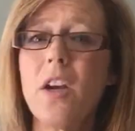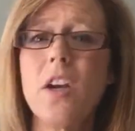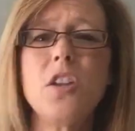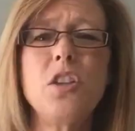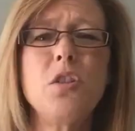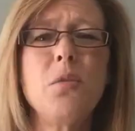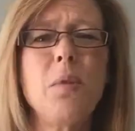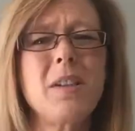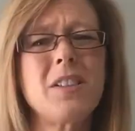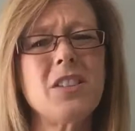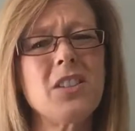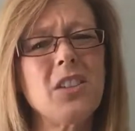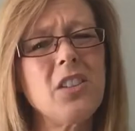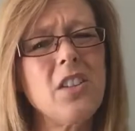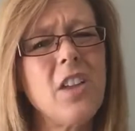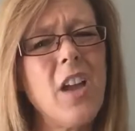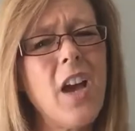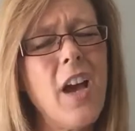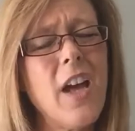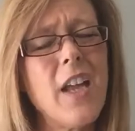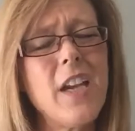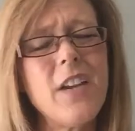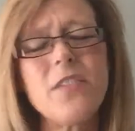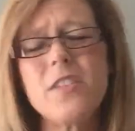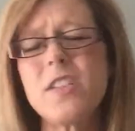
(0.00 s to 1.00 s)
You waste a
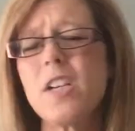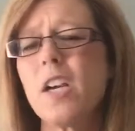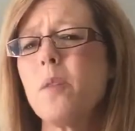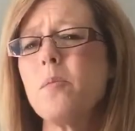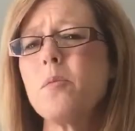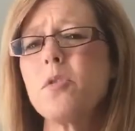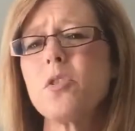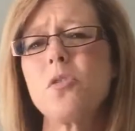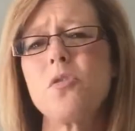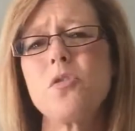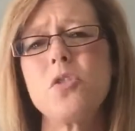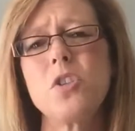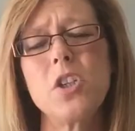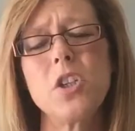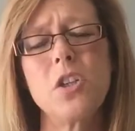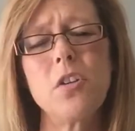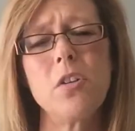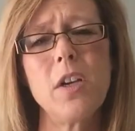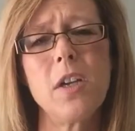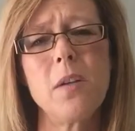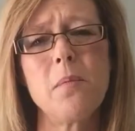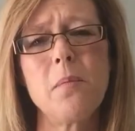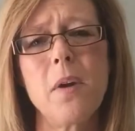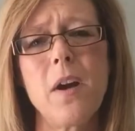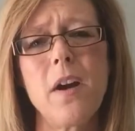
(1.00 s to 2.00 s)
lot of time searching your
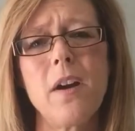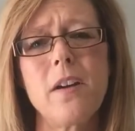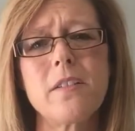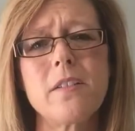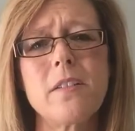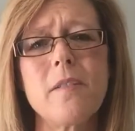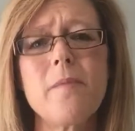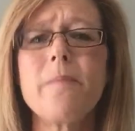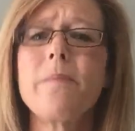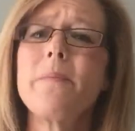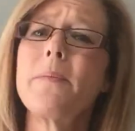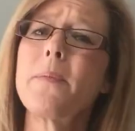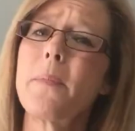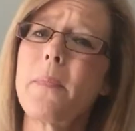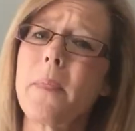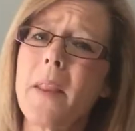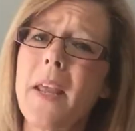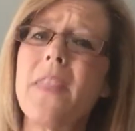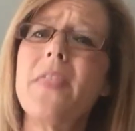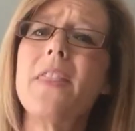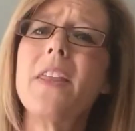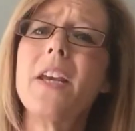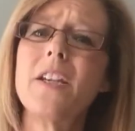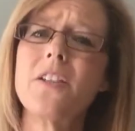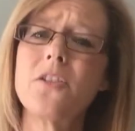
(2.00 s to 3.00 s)
inbox,
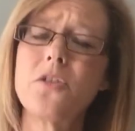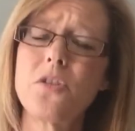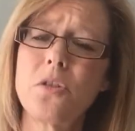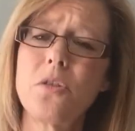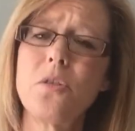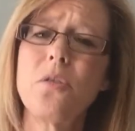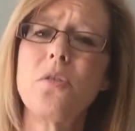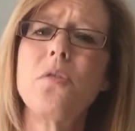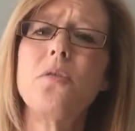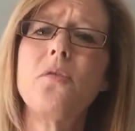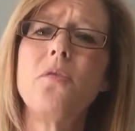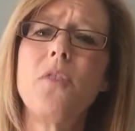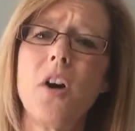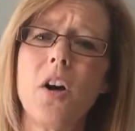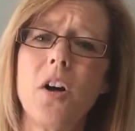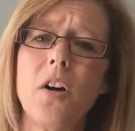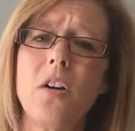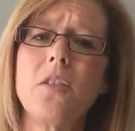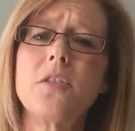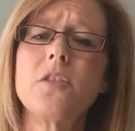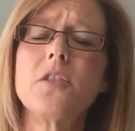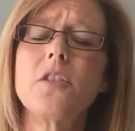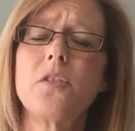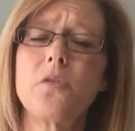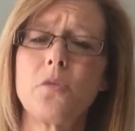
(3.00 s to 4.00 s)
and things do
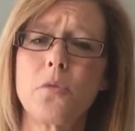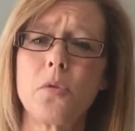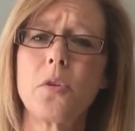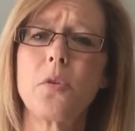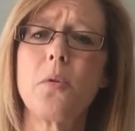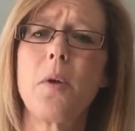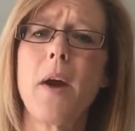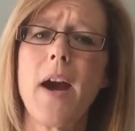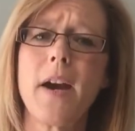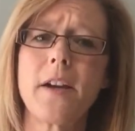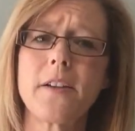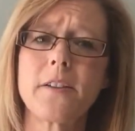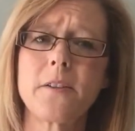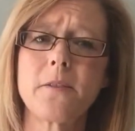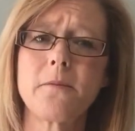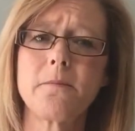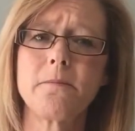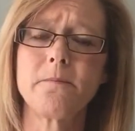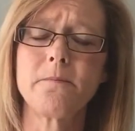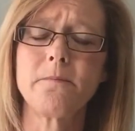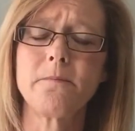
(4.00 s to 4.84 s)
fall through the cracks.